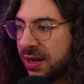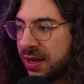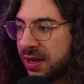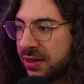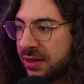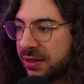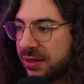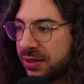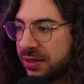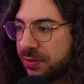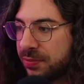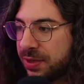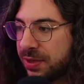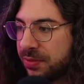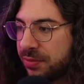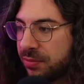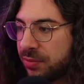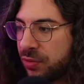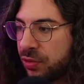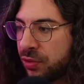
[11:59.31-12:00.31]
a little
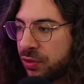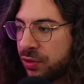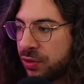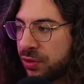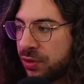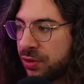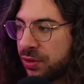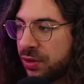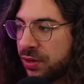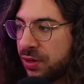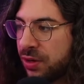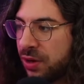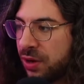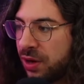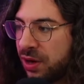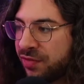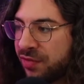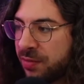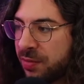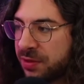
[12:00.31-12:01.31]
bit more
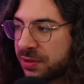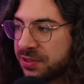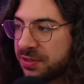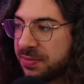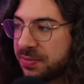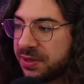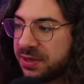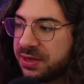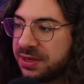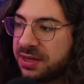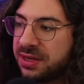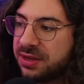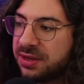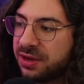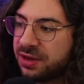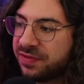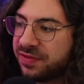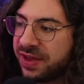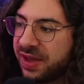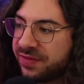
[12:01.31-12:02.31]
of a possibility
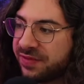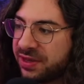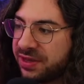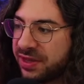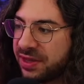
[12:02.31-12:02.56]
of having the